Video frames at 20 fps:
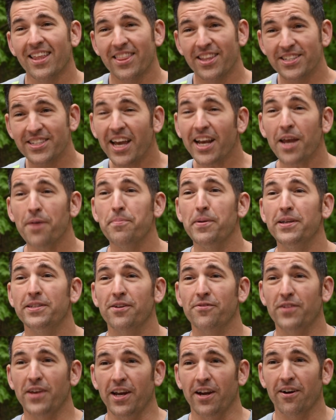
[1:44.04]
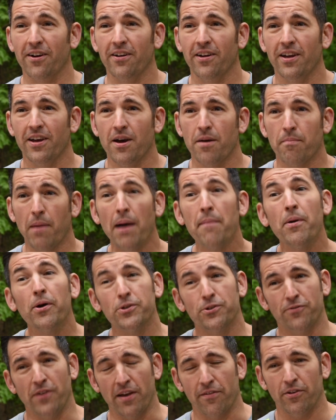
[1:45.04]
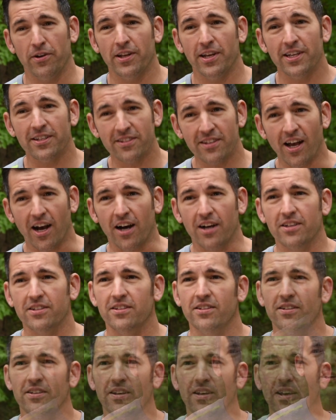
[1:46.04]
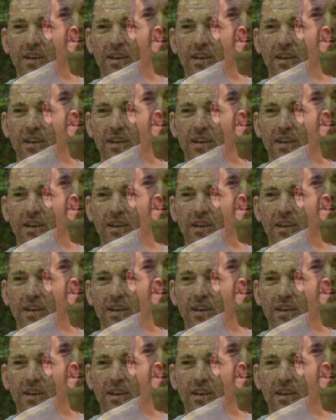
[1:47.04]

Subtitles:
The second piece of gear, my most favorite, is socks.